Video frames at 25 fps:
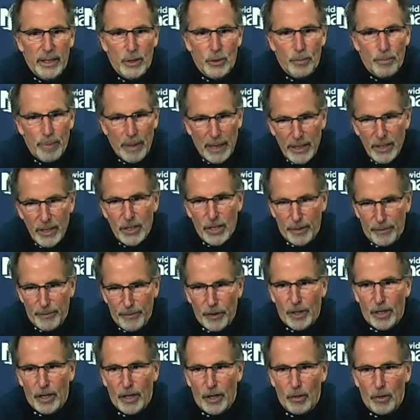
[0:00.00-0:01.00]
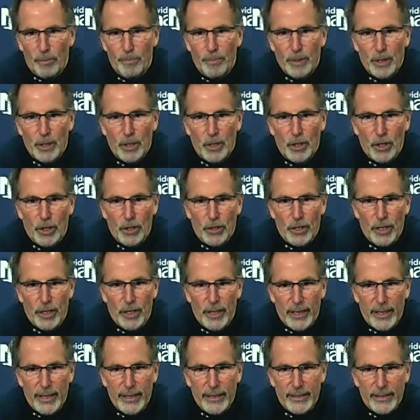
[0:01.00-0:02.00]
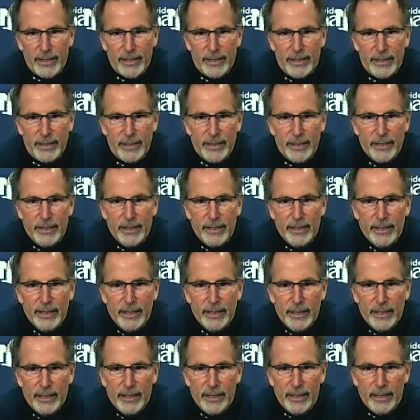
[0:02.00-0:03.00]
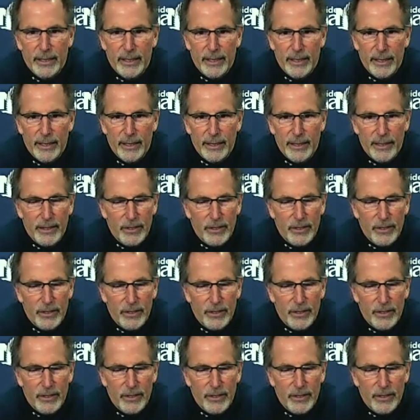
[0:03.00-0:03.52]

been difficult because it isn't. You